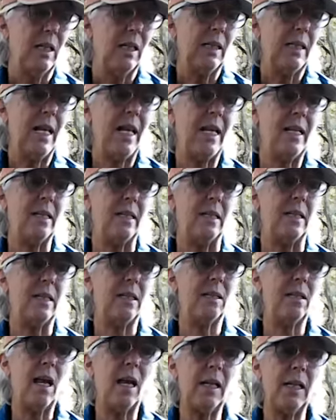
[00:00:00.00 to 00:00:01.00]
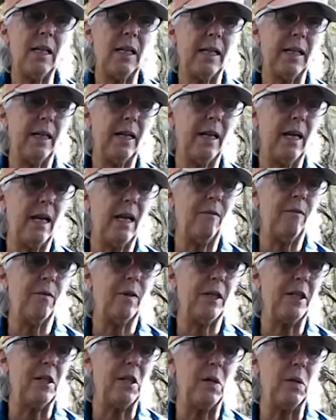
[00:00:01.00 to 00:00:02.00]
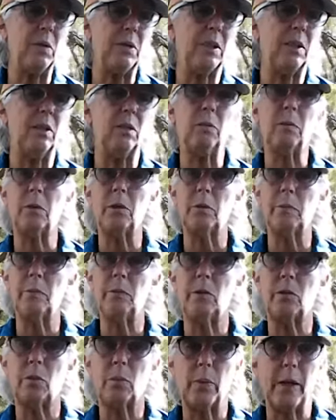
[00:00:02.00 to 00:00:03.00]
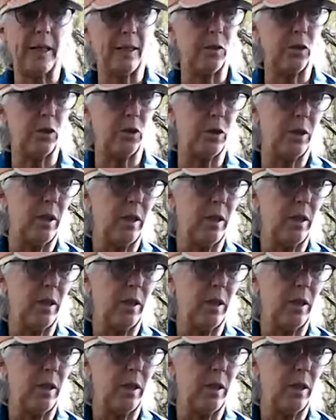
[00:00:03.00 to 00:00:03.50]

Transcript: Then suddenly every nose in the room twitched.